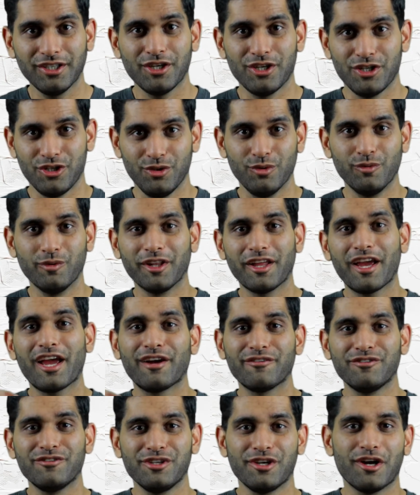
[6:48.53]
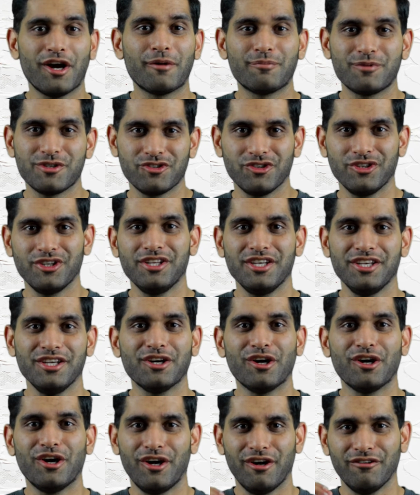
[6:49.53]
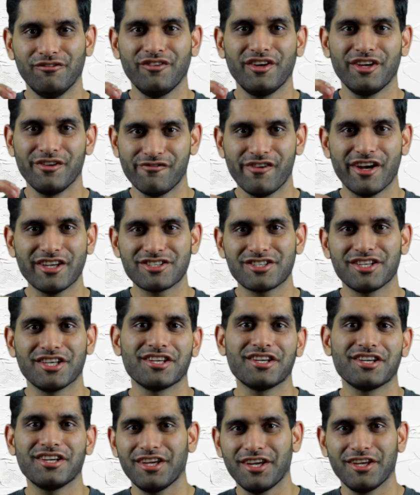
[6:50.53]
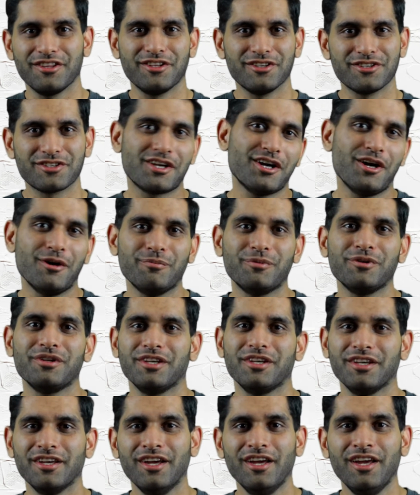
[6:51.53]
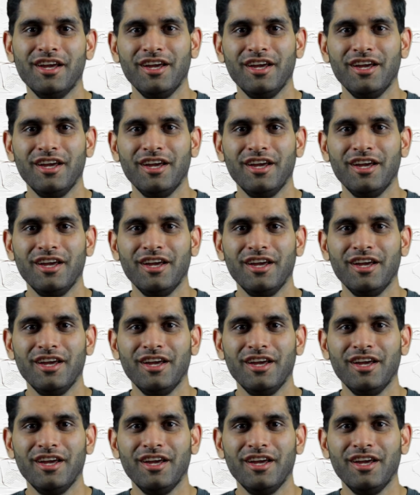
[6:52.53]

you will have the opportunity of investing in this company.